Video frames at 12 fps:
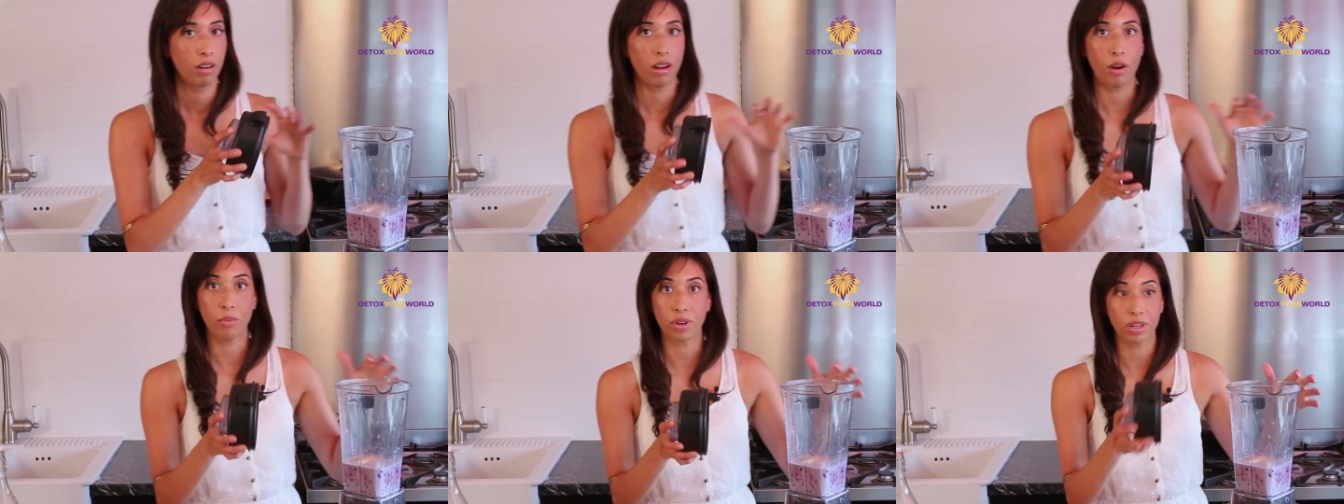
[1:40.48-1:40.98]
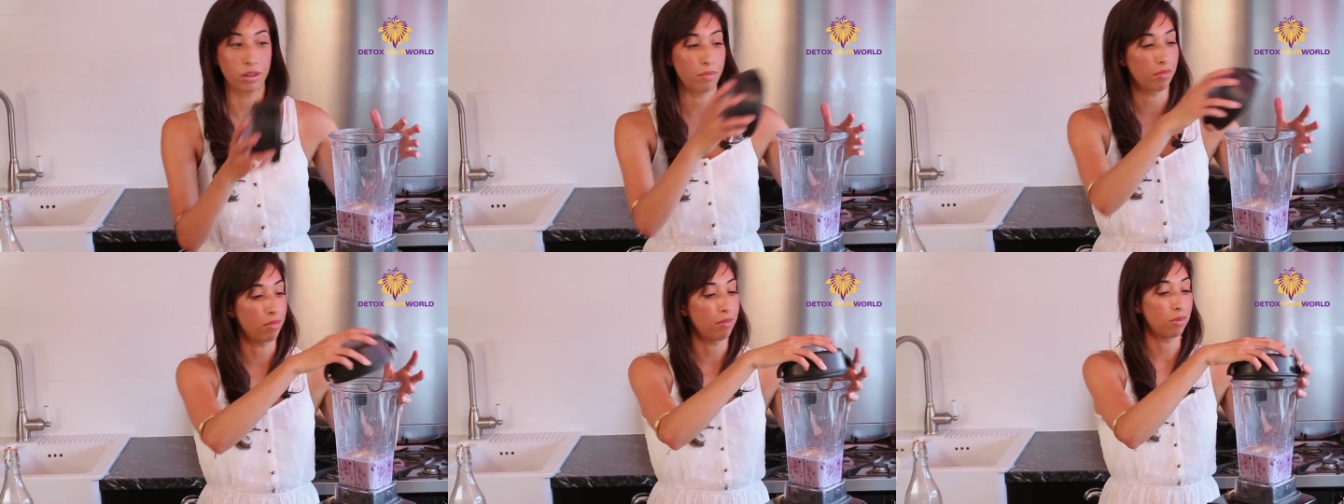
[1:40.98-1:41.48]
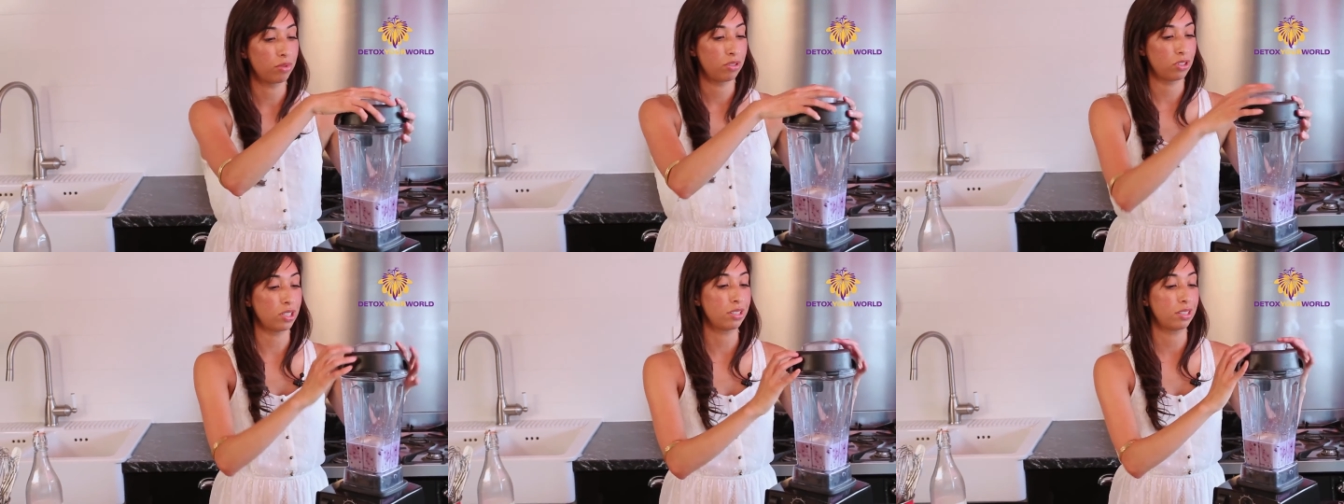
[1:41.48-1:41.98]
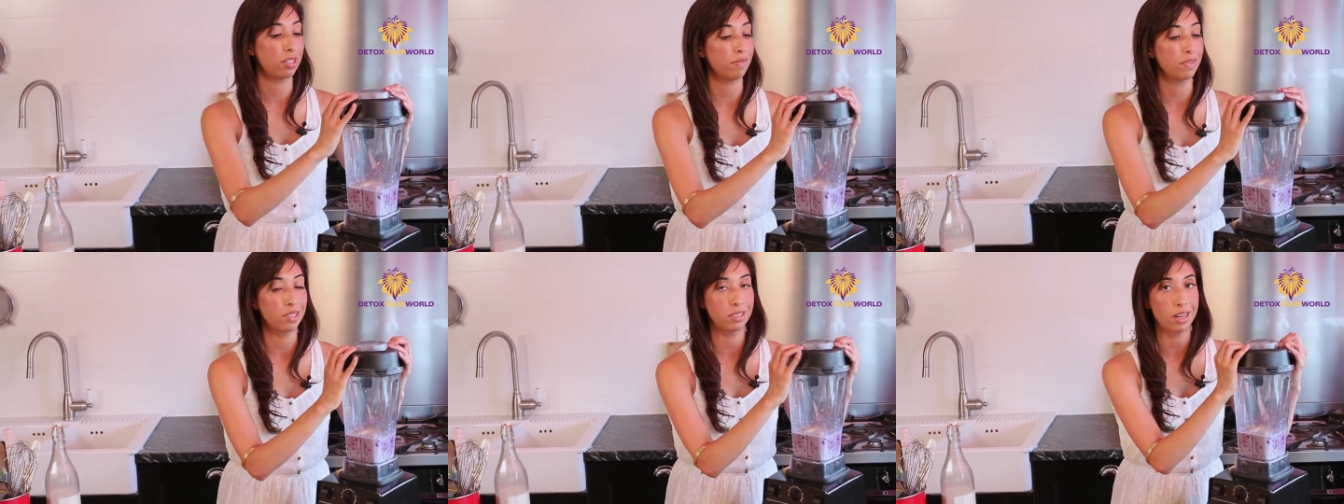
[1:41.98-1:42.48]
And we're gonna just give
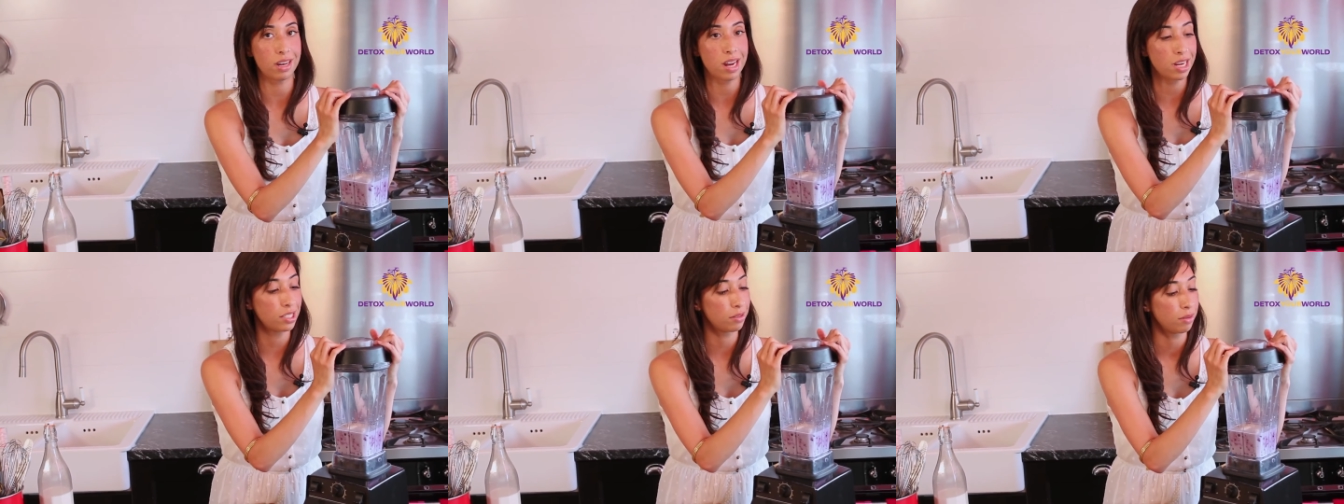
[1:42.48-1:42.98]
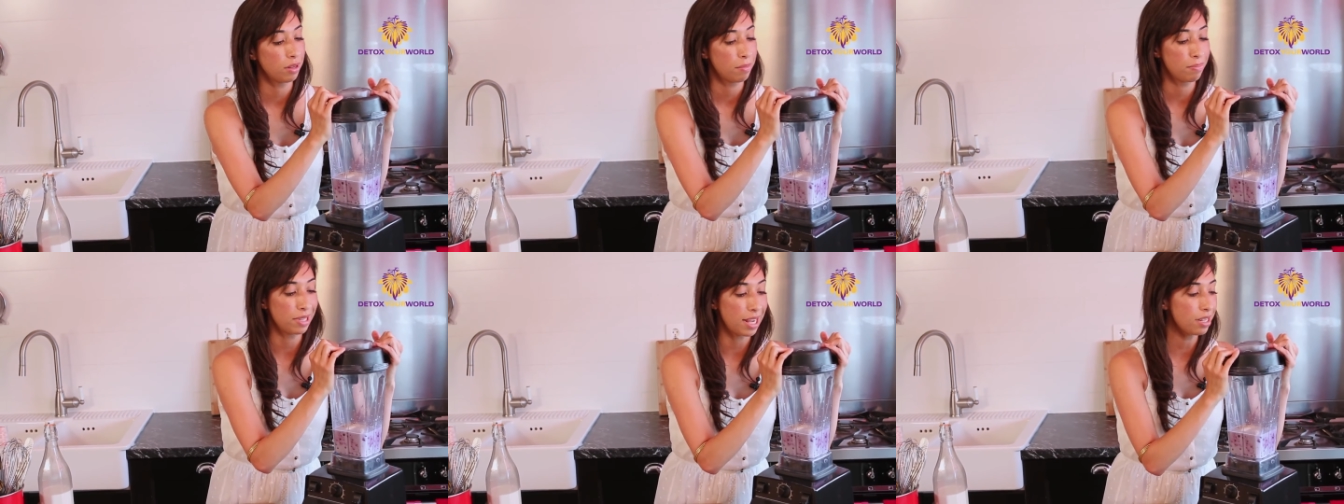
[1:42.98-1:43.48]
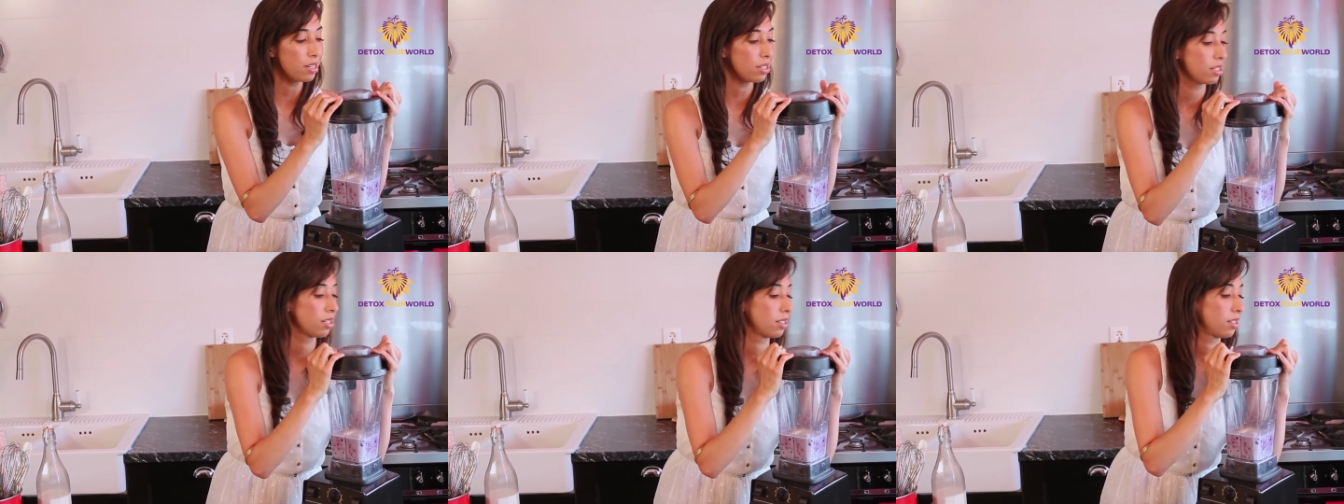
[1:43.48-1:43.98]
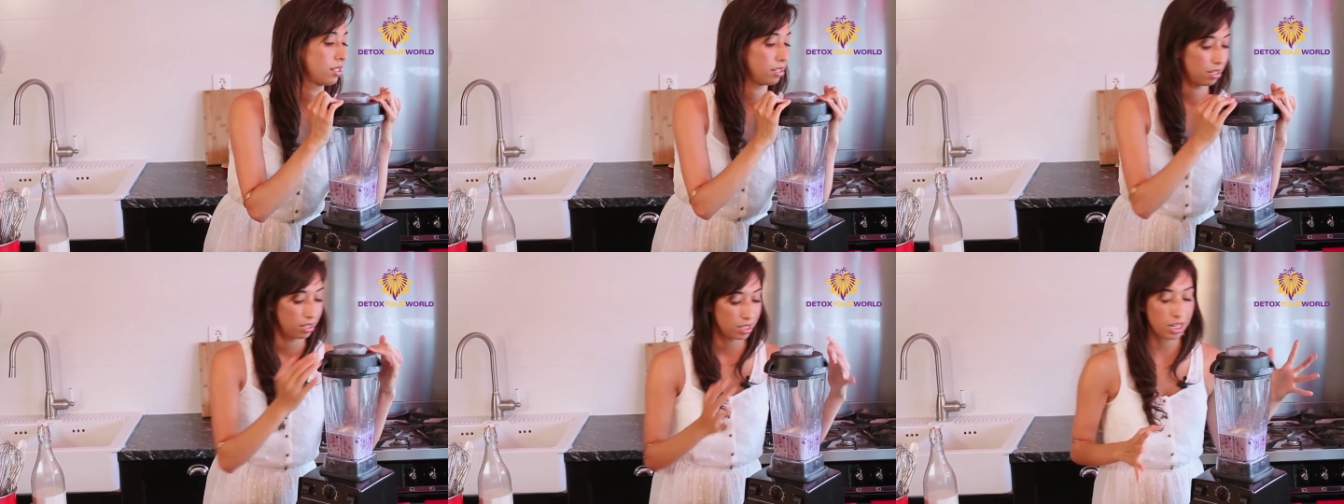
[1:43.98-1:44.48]
this a nice blend,
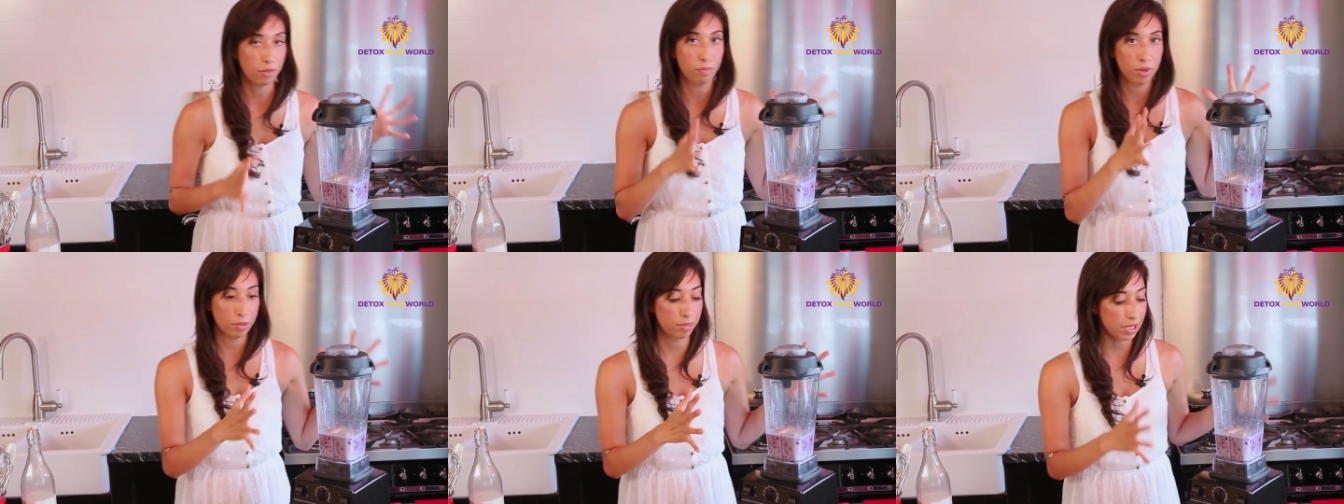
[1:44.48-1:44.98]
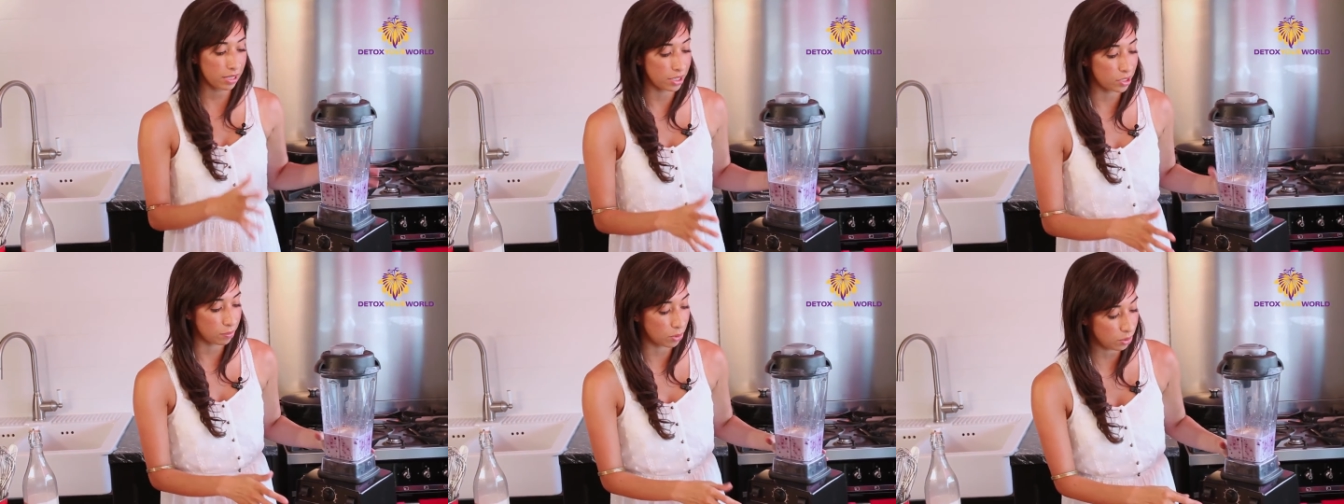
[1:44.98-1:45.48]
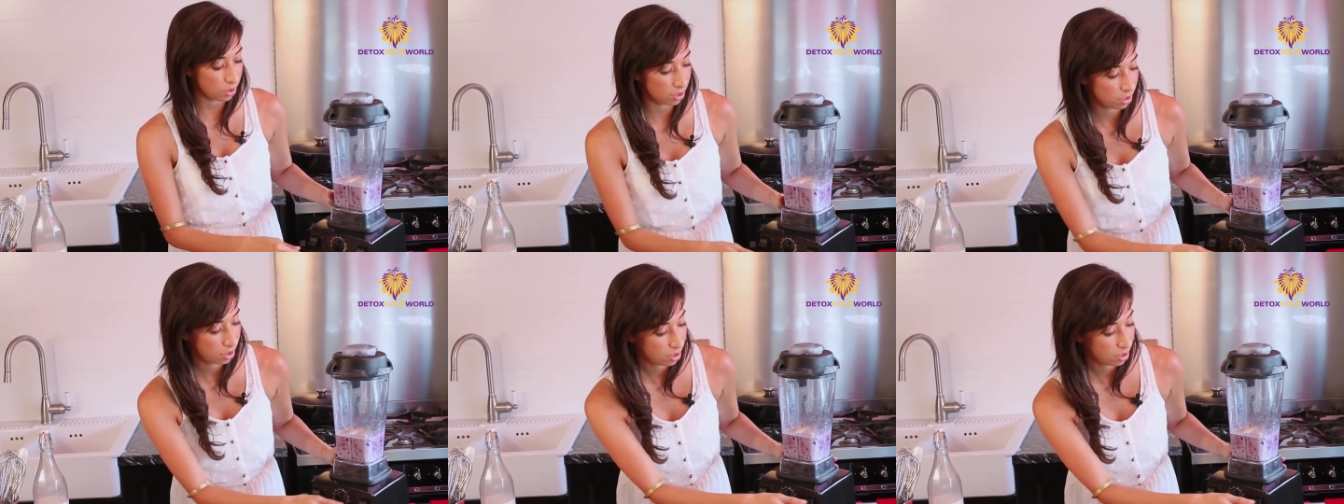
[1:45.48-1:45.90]
get it completely smooth.